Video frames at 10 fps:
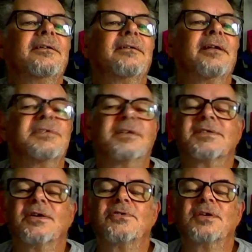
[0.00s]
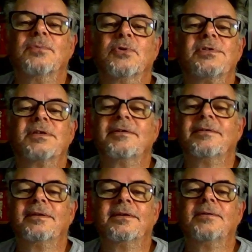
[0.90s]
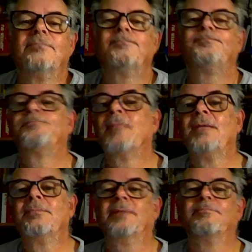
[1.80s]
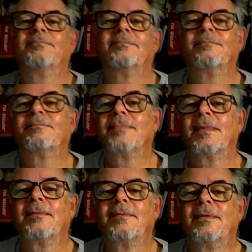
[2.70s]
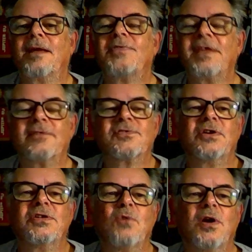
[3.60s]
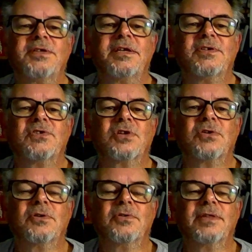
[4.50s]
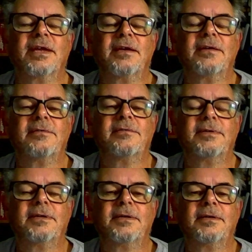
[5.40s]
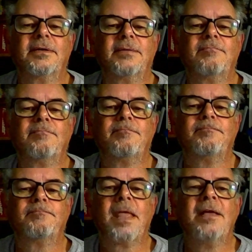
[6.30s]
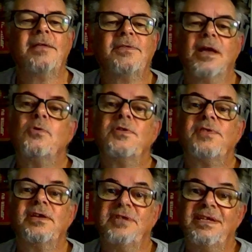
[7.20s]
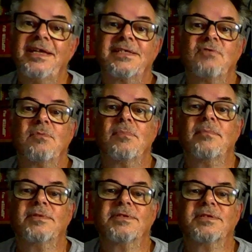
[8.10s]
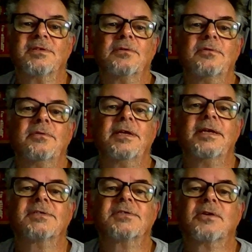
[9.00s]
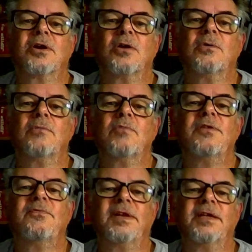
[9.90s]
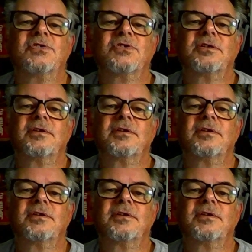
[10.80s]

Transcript: that's a starting point. But I think I've shown you what I need to show you there. The only thing you need to remember to do is to go, when you're finished,